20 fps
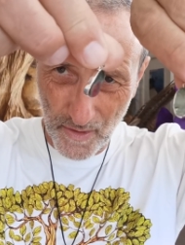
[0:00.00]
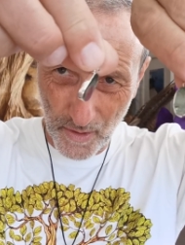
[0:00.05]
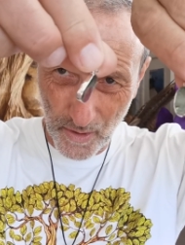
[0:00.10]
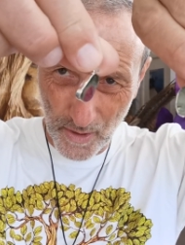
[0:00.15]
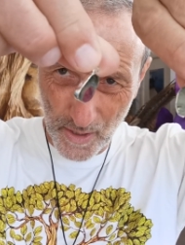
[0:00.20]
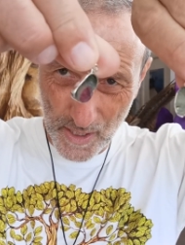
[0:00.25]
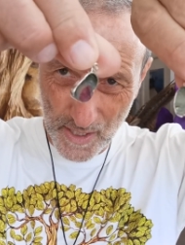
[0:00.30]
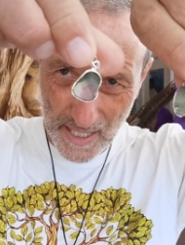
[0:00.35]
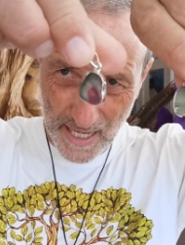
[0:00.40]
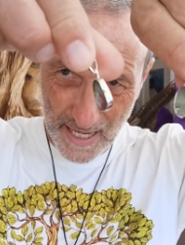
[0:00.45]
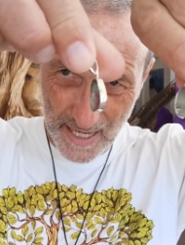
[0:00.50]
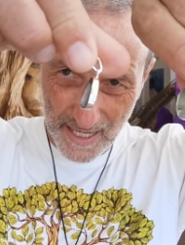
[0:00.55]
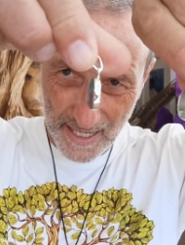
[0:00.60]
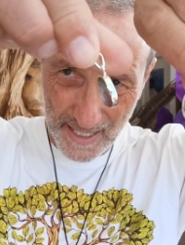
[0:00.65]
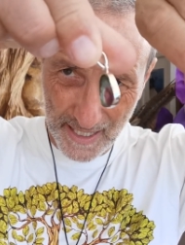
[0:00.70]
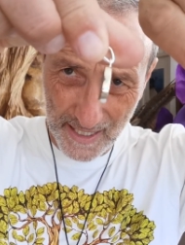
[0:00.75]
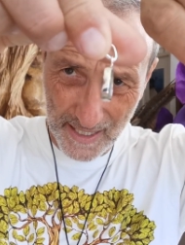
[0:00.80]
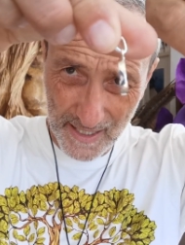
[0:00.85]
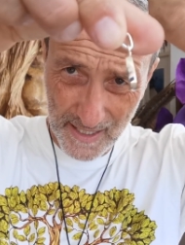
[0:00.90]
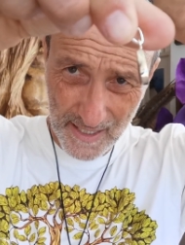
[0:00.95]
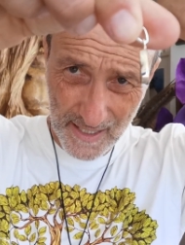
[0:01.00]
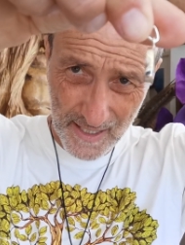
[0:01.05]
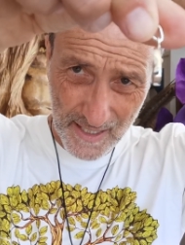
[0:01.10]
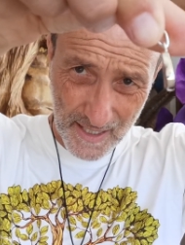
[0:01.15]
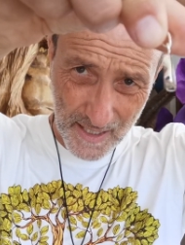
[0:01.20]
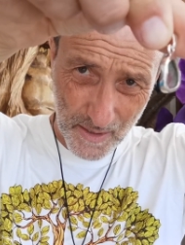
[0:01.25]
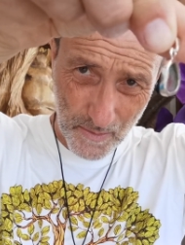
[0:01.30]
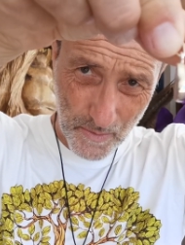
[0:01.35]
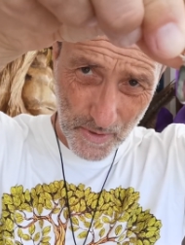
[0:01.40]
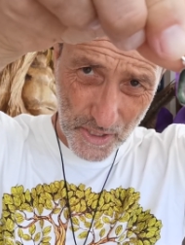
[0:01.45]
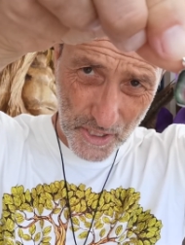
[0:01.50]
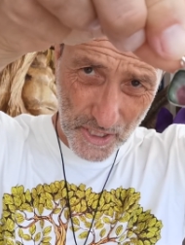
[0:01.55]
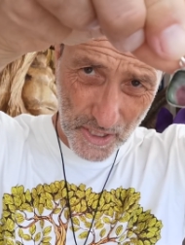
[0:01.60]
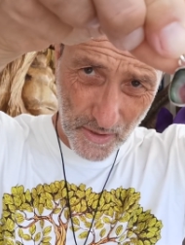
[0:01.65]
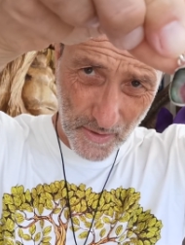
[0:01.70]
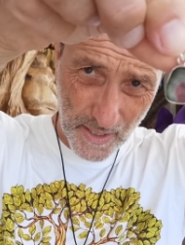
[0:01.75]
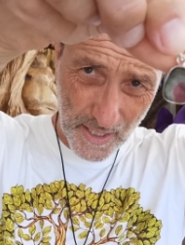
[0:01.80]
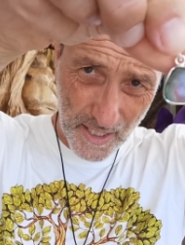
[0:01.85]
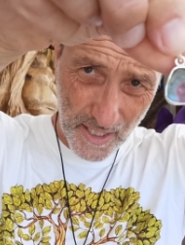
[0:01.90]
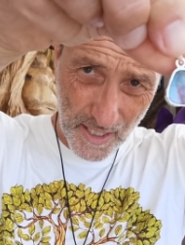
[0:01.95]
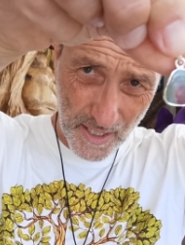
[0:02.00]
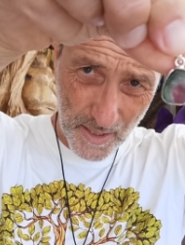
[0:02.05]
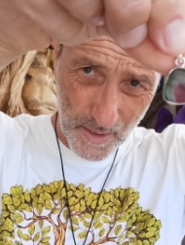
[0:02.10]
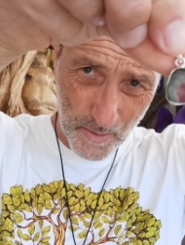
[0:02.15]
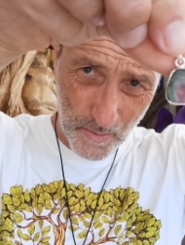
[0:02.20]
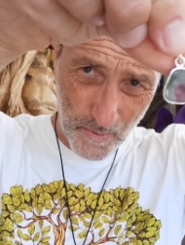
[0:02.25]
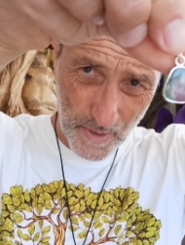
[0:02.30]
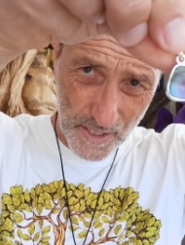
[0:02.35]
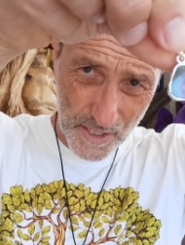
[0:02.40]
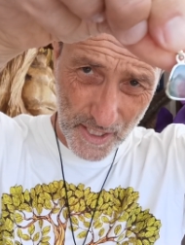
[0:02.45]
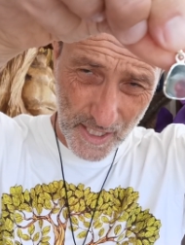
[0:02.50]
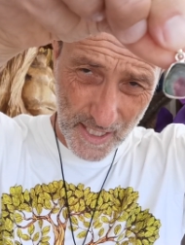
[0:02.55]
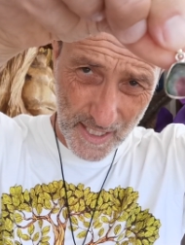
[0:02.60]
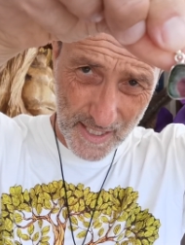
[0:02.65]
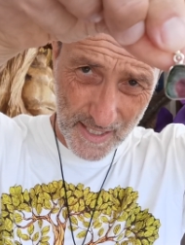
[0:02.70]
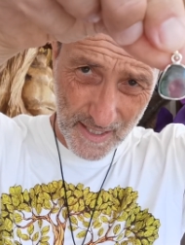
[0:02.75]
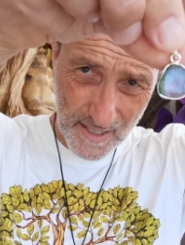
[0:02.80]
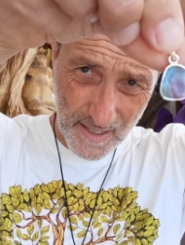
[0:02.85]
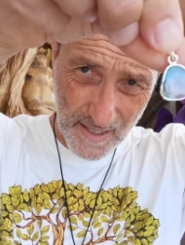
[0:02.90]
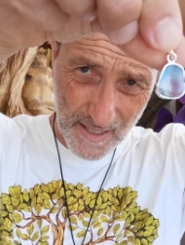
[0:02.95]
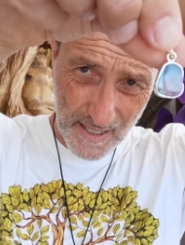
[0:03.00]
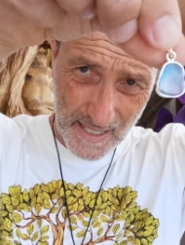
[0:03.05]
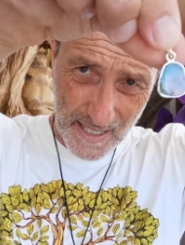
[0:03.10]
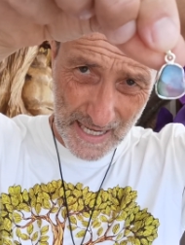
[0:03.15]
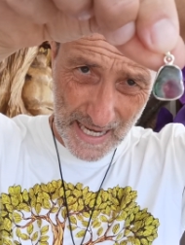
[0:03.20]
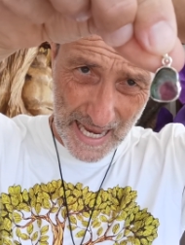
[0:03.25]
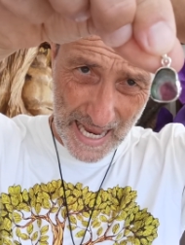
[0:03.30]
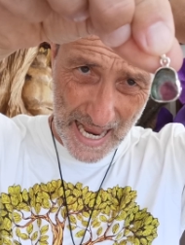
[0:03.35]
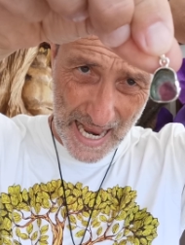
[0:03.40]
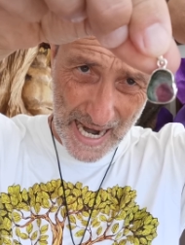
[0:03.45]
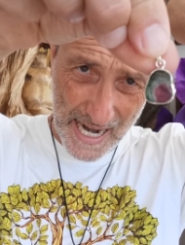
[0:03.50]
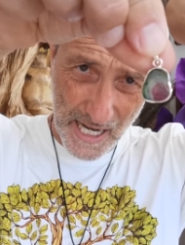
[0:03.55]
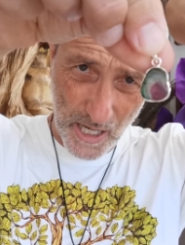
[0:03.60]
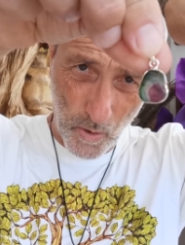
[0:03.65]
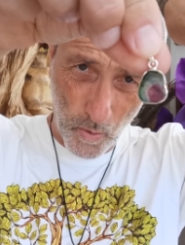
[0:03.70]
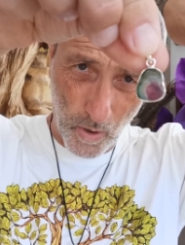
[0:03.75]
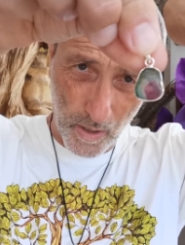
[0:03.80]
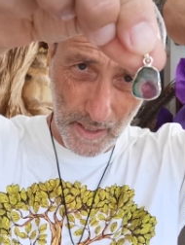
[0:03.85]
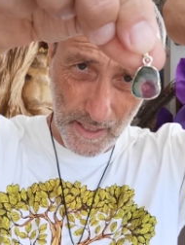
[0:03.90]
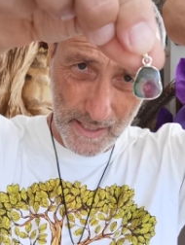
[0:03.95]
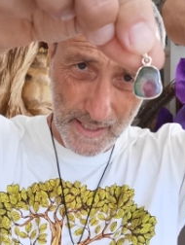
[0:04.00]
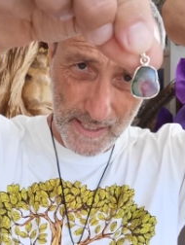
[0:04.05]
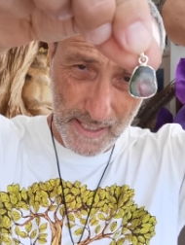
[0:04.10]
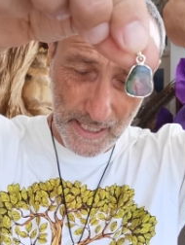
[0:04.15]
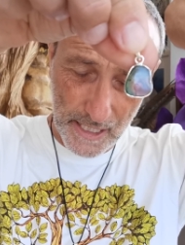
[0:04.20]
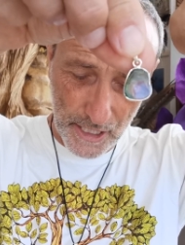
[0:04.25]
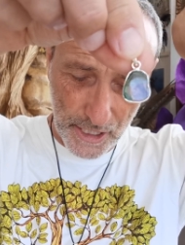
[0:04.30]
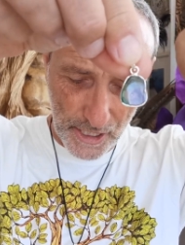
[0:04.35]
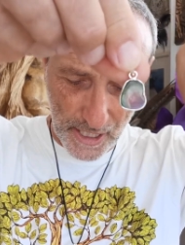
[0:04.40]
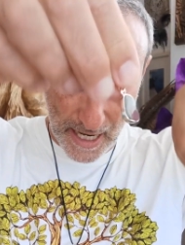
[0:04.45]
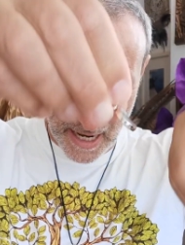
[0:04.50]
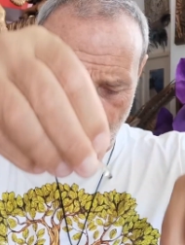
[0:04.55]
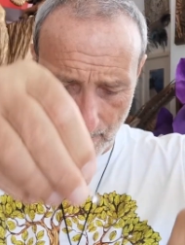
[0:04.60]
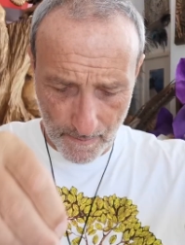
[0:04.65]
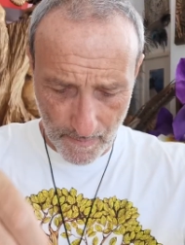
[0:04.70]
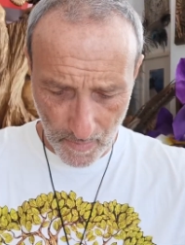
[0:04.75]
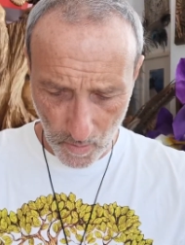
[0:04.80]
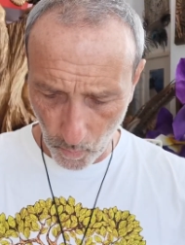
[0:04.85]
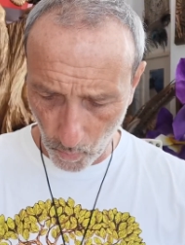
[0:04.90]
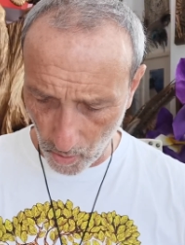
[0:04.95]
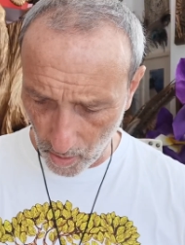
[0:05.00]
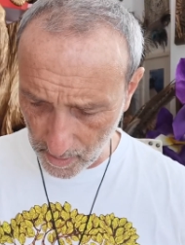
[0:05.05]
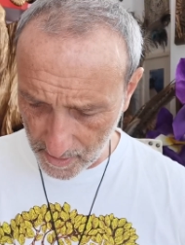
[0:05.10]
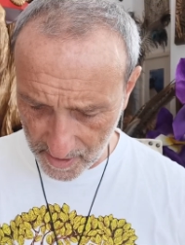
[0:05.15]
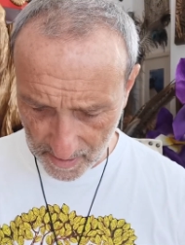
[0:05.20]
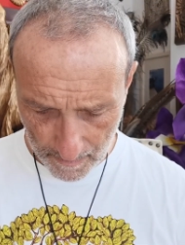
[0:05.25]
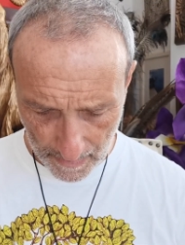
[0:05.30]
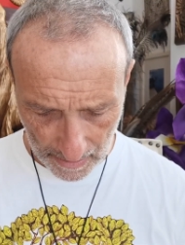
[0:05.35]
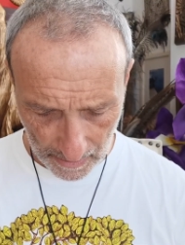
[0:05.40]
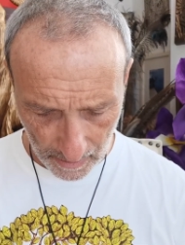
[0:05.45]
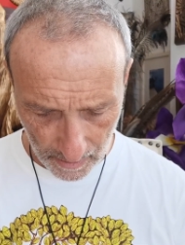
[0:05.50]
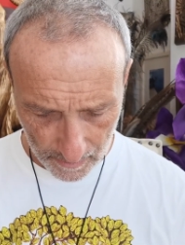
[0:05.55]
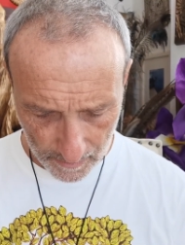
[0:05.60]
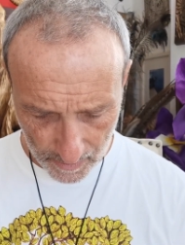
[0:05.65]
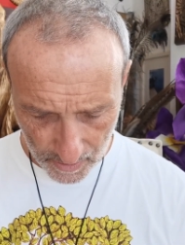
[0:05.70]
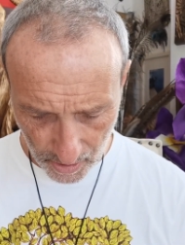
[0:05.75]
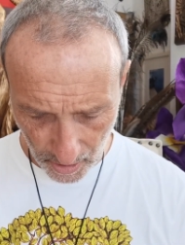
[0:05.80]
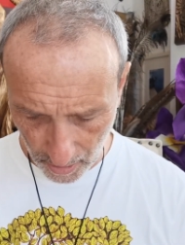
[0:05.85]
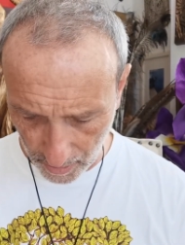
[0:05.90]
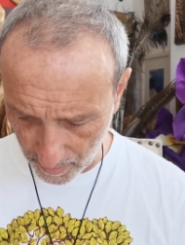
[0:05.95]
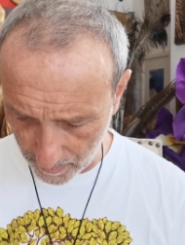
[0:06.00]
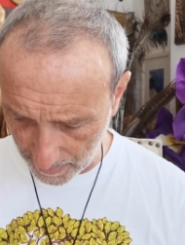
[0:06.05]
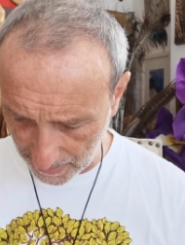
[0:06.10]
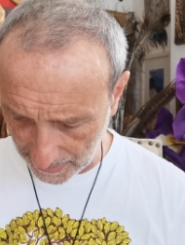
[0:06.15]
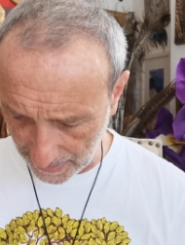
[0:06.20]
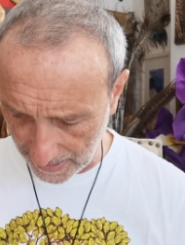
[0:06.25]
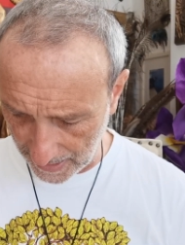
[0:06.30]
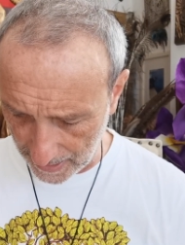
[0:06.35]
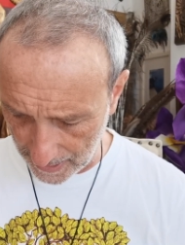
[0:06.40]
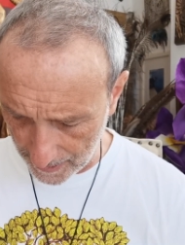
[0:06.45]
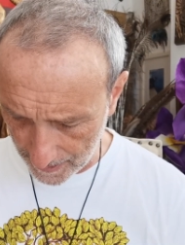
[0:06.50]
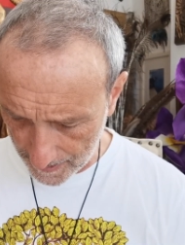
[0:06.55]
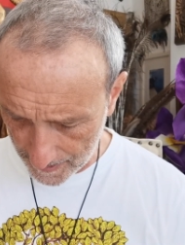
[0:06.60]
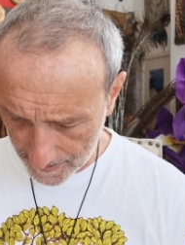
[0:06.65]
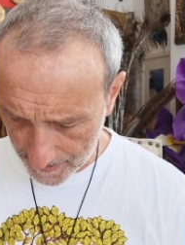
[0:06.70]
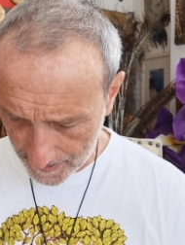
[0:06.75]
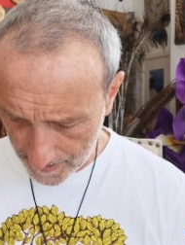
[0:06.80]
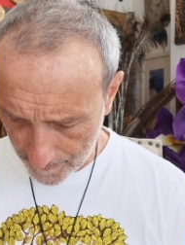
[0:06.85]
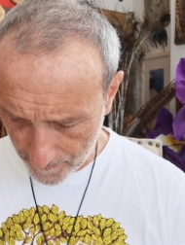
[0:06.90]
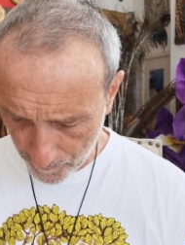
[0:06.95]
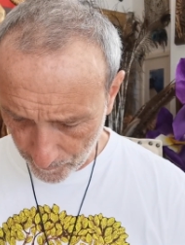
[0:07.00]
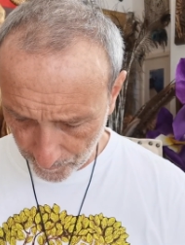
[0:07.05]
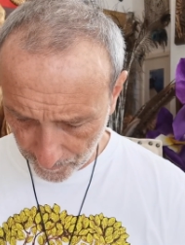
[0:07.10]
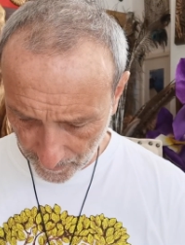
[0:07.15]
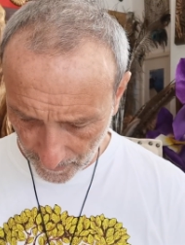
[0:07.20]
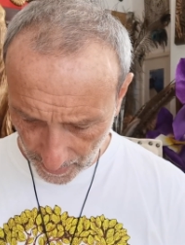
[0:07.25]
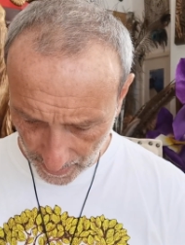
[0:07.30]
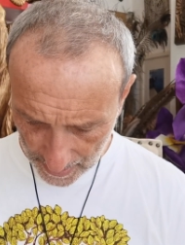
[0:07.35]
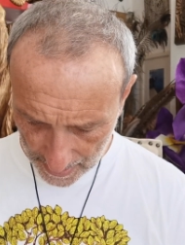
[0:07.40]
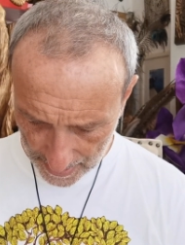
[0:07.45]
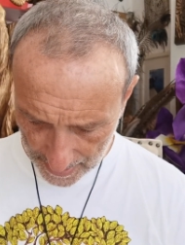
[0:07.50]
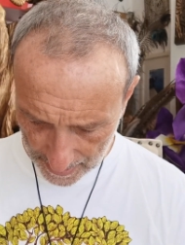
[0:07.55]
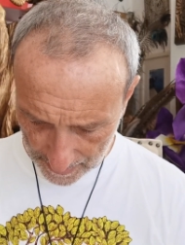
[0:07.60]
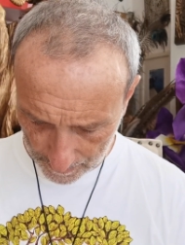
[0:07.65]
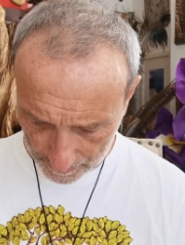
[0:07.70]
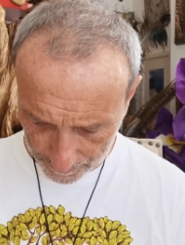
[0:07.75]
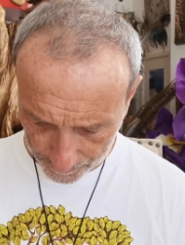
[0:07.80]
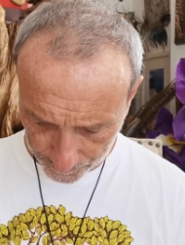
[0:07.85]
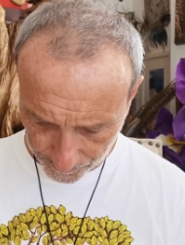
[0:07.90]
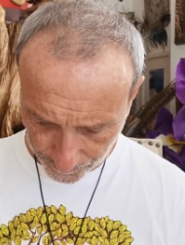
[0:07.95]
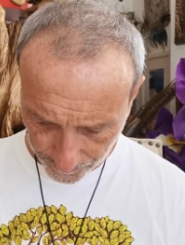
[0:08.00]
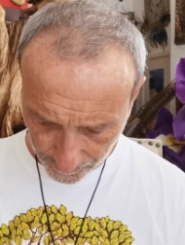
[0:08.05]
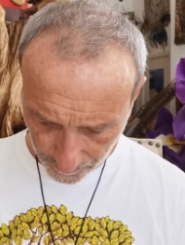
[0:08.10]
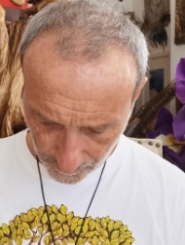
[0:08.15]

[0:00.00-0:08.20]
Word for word: those that I was showing you, which is uh, high quality gem, watermelon, tourmaline. Um,